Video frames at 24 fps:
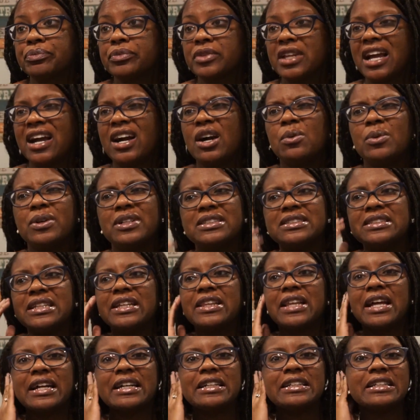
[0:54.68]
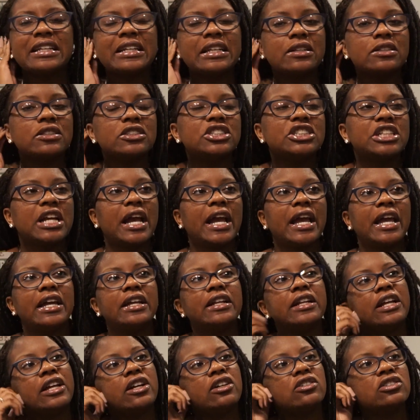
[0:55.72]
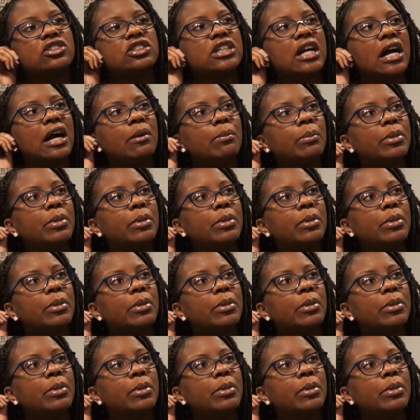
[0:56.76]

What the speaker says: don't want to say like a chain nail shop,